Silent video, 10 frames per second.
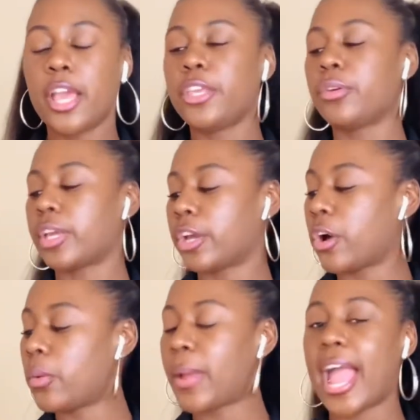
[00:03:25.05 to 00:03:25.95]
you can
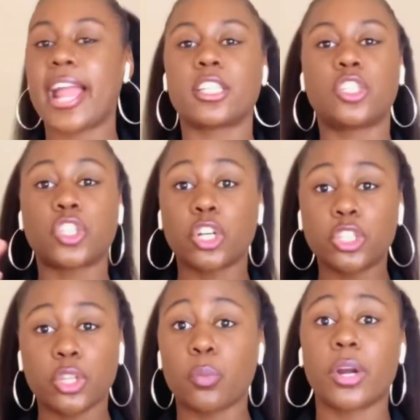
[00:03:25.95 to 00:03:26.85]
go back,
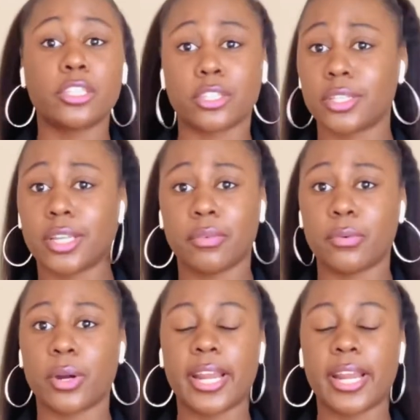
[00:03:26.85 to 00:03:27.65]
search the word you're looking for,